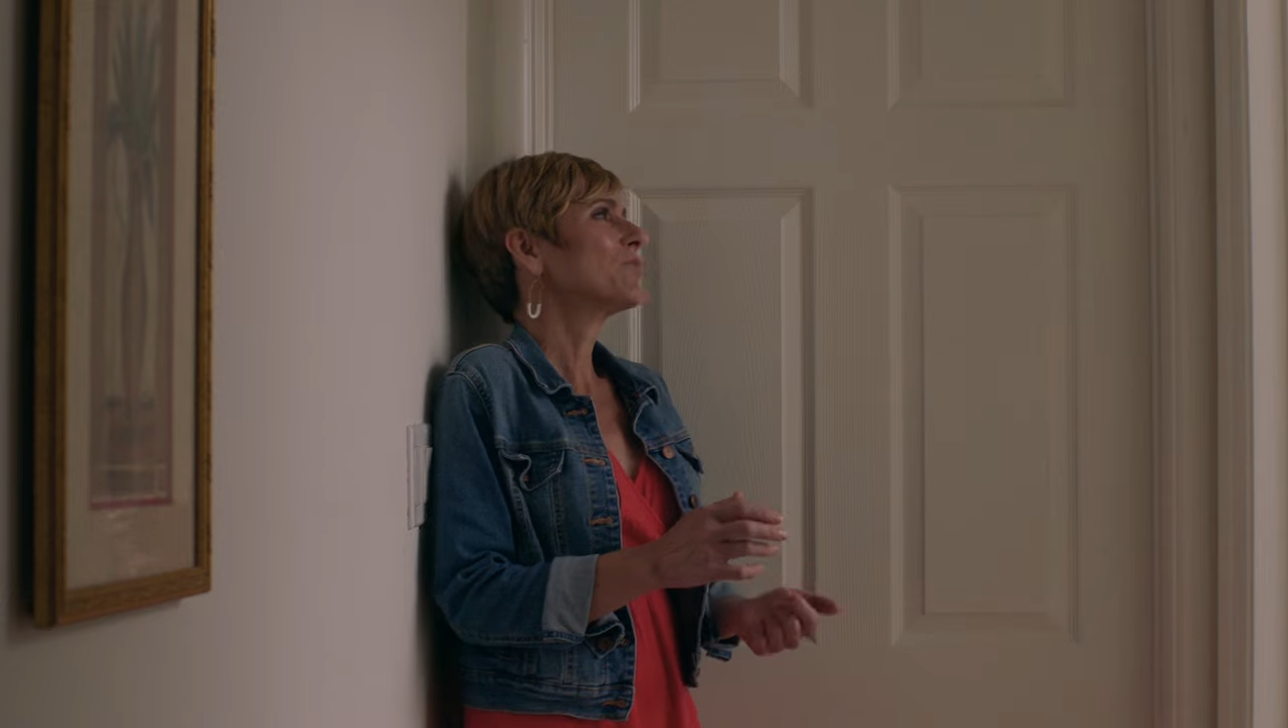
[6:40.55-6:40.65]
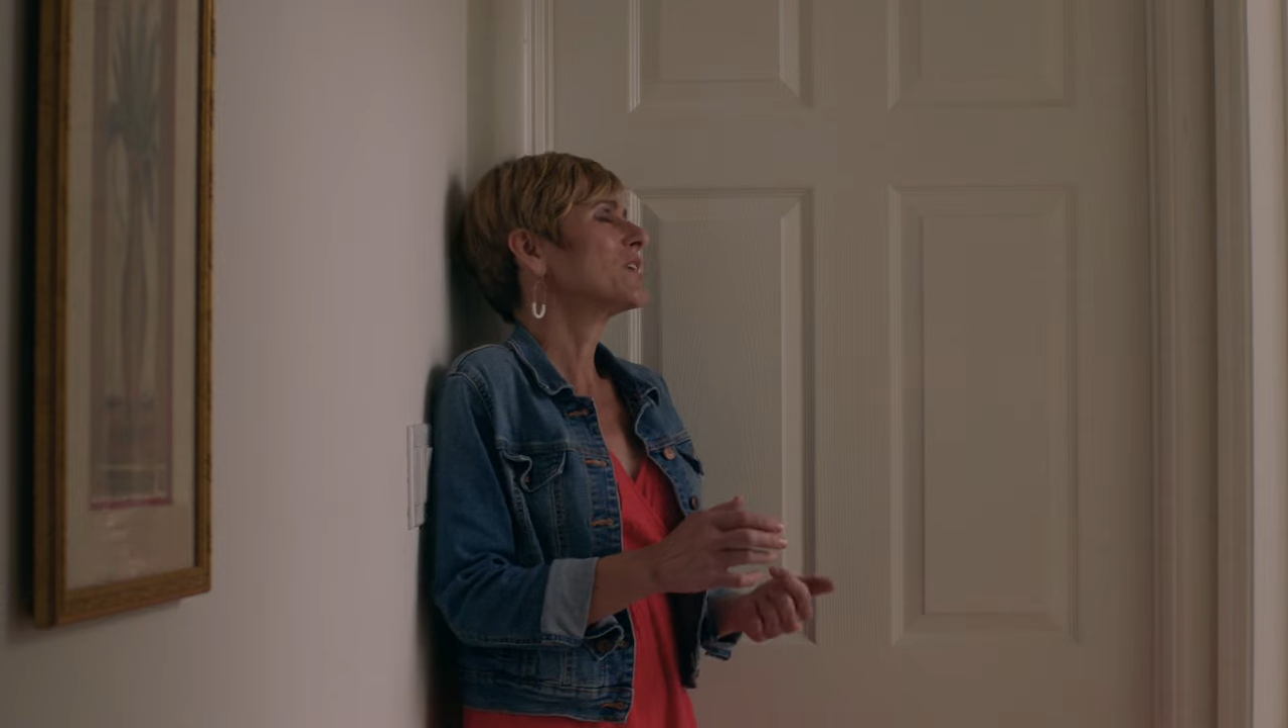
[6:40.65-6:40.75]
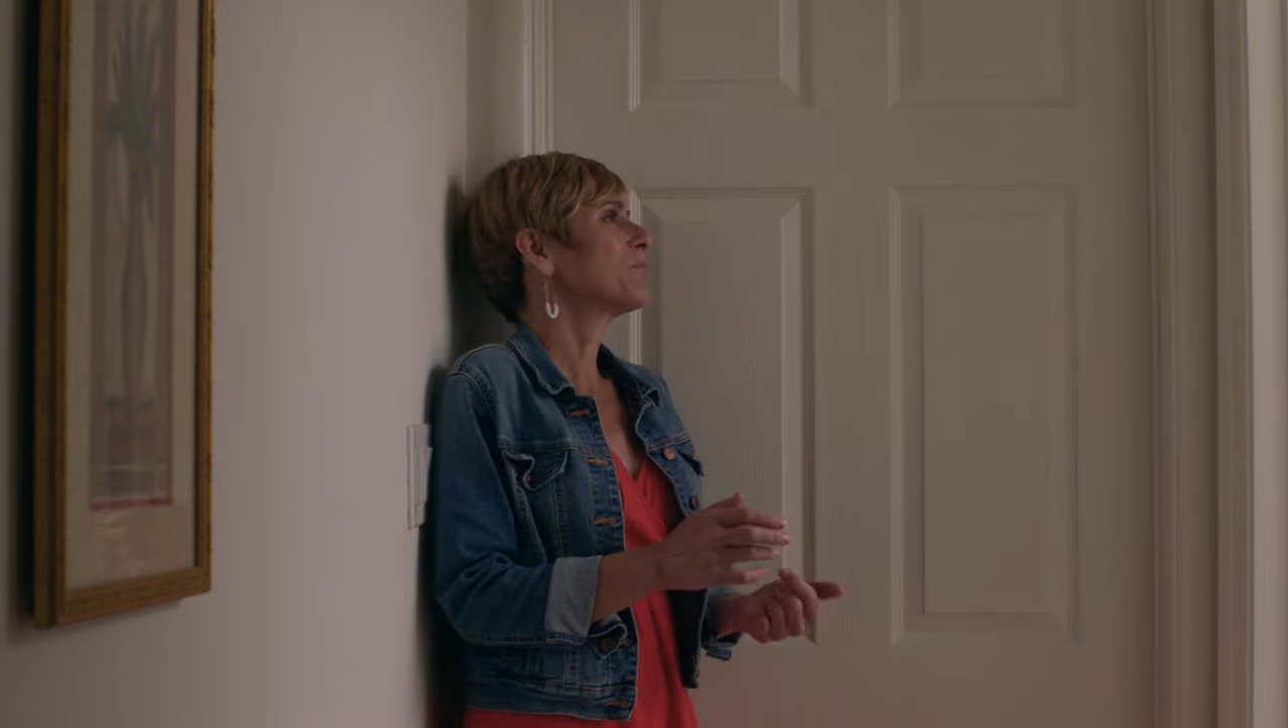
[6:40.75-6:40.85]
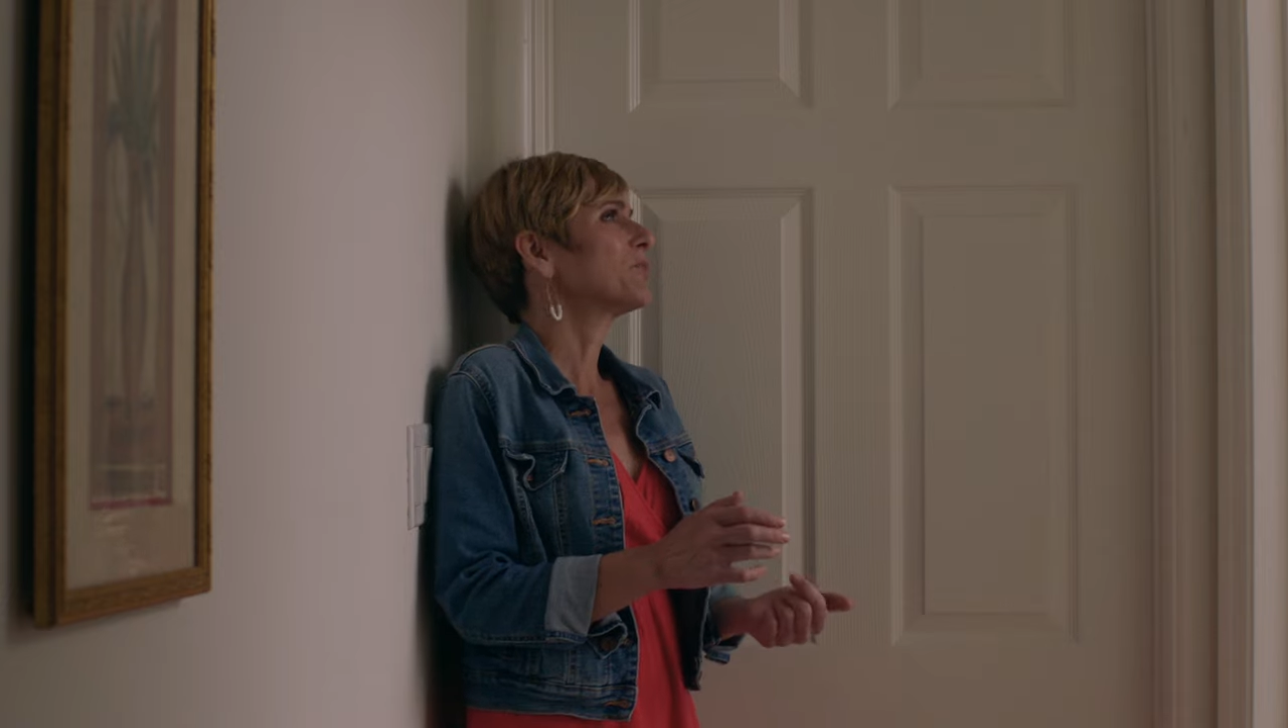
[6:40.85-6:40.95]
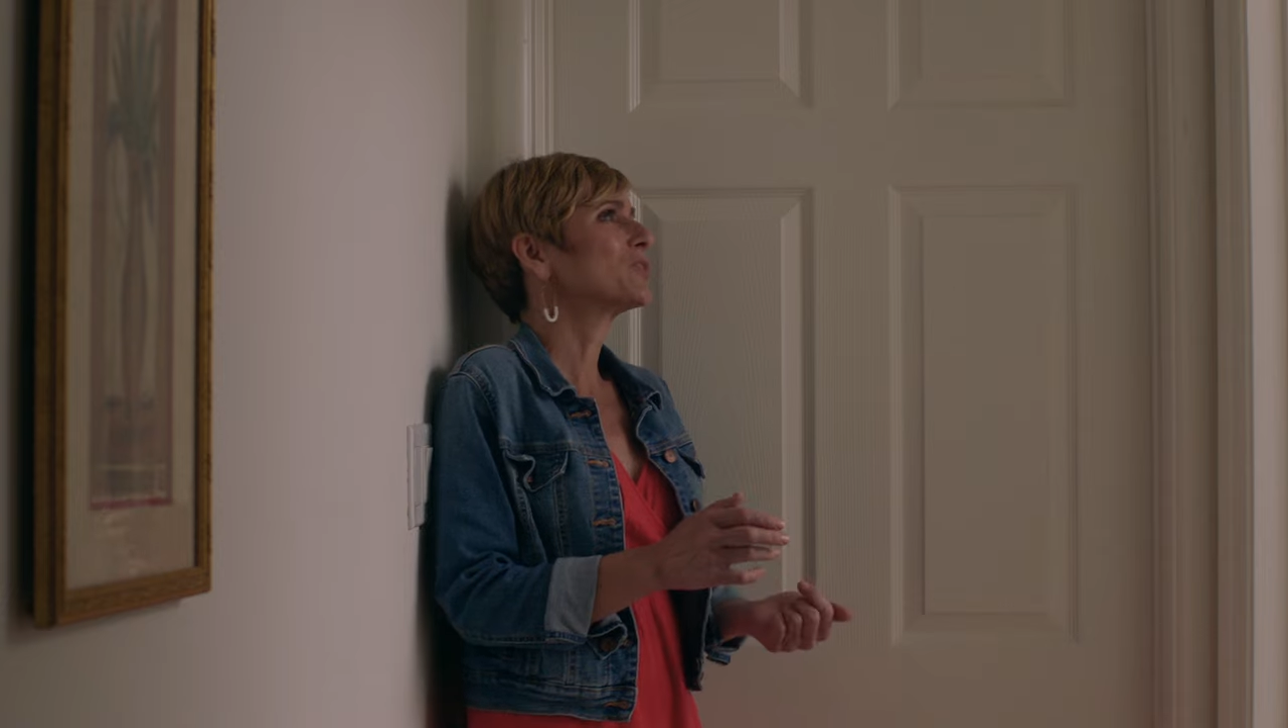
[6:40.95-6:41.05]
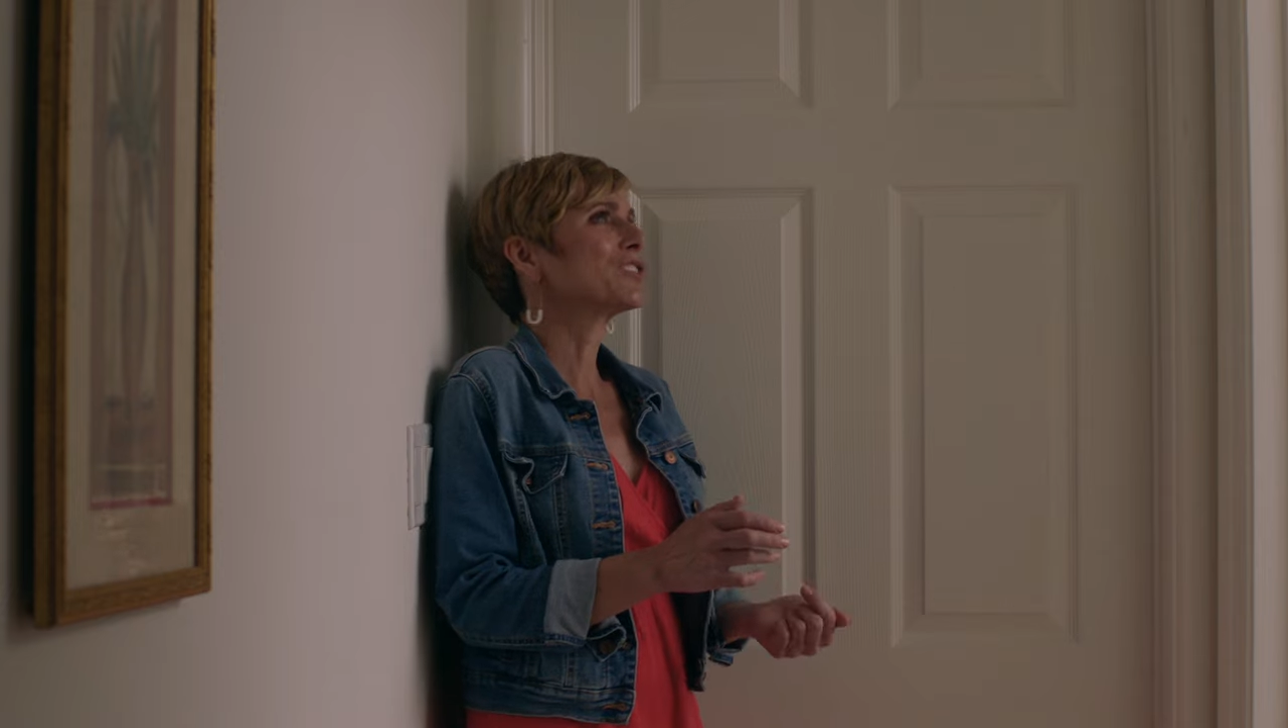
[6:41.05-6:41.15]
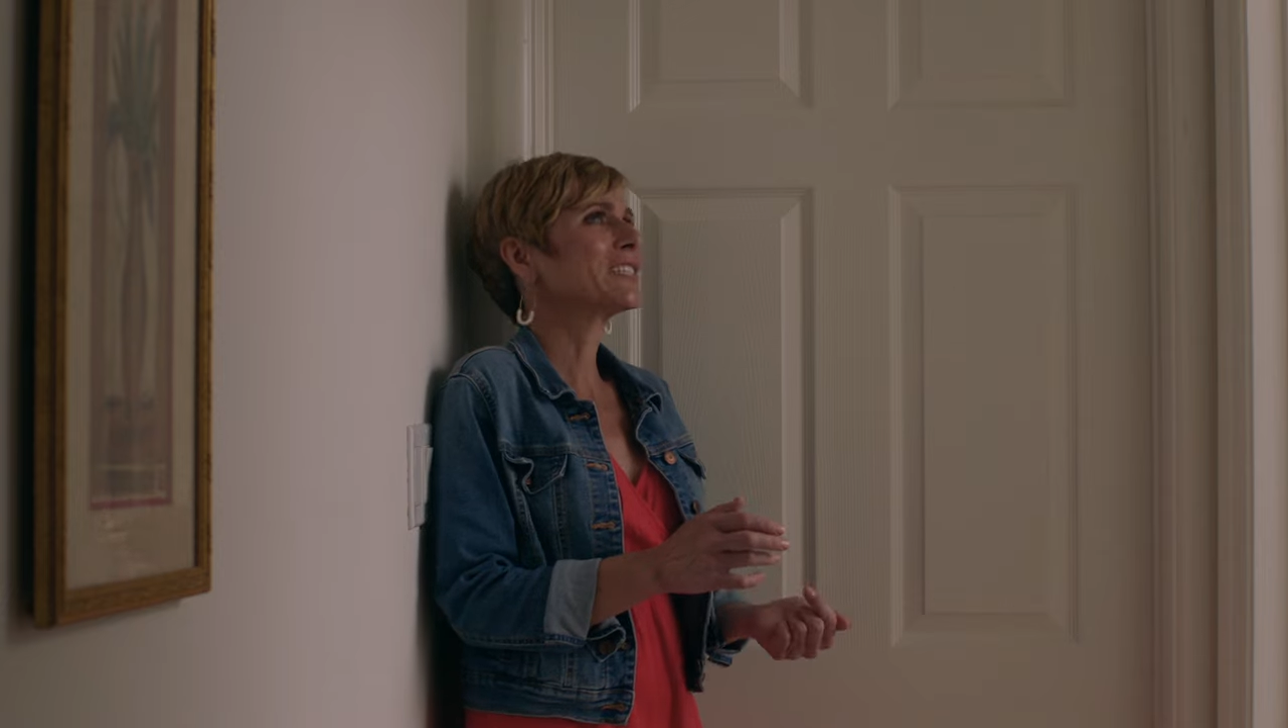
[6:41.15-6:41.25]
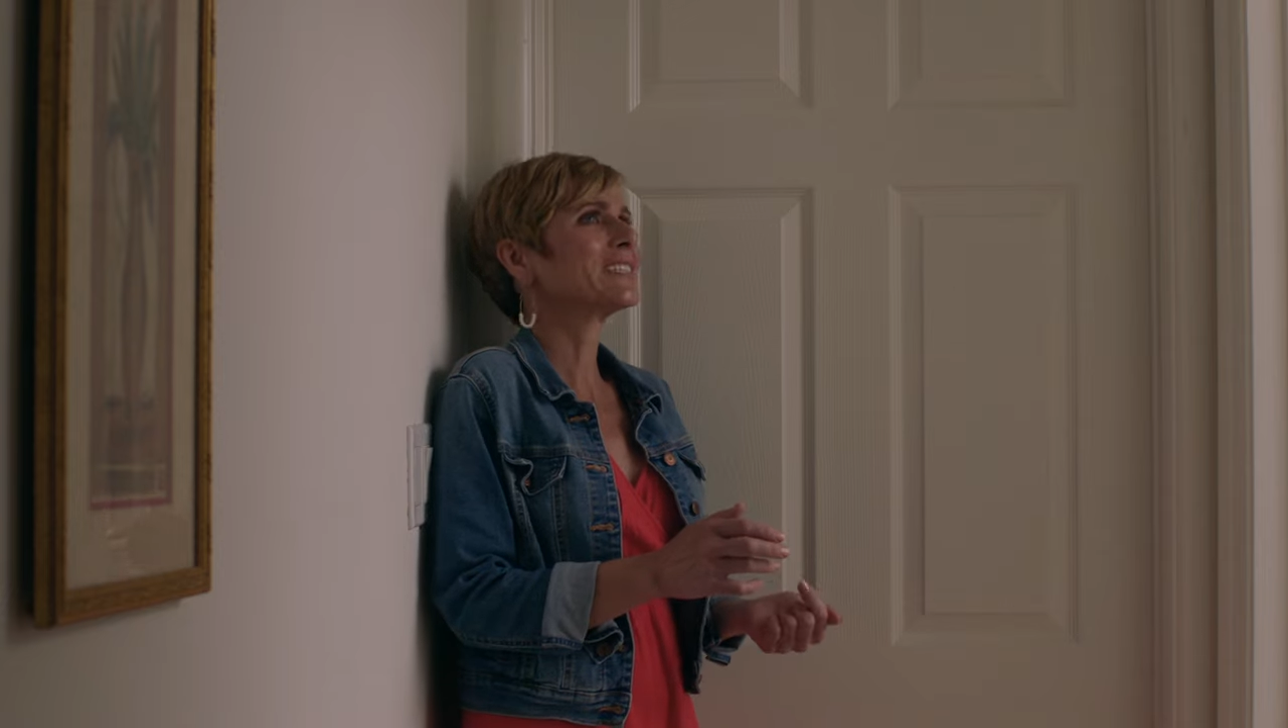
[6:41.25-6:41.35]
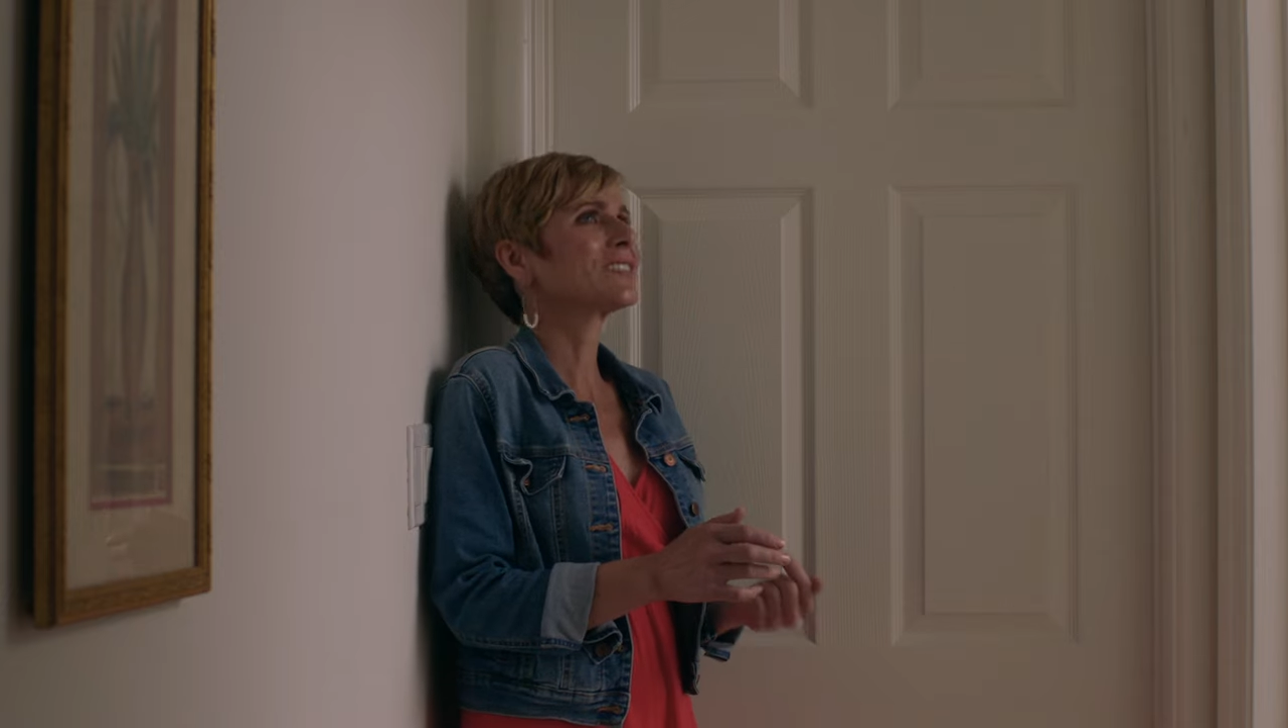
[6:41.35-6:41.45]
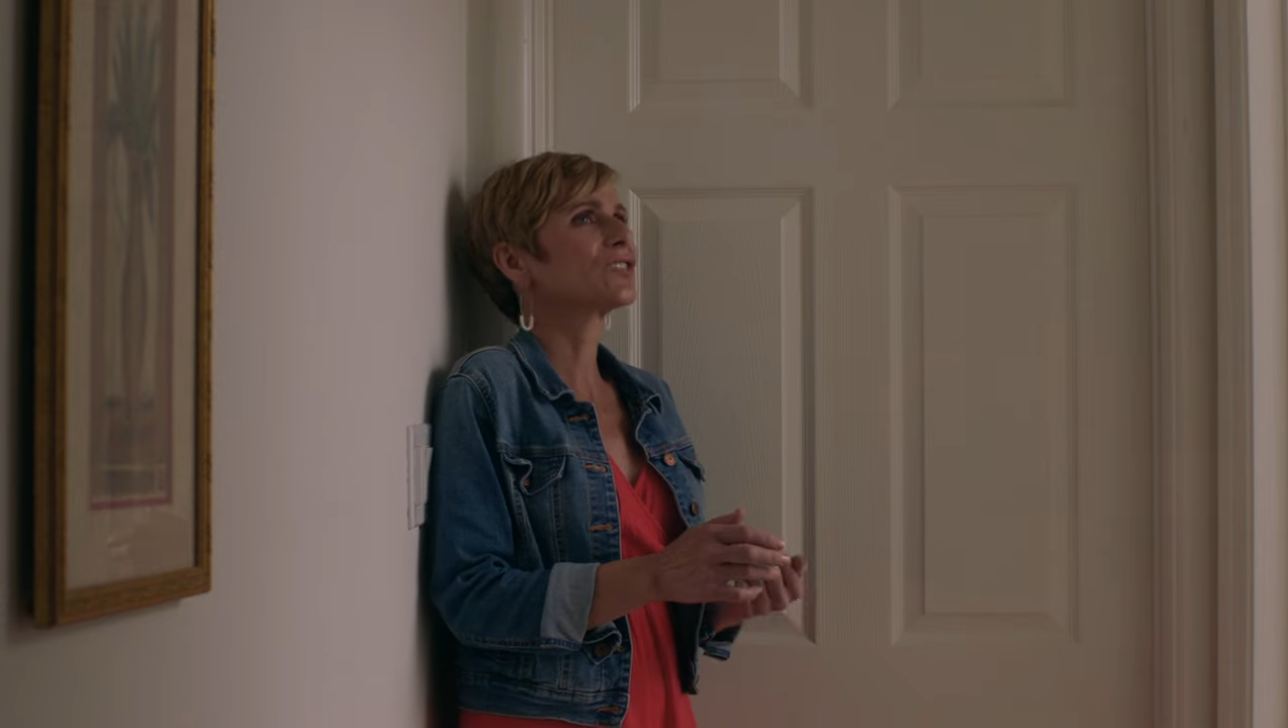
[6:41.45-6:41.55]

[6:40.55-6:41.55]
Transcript: want to push it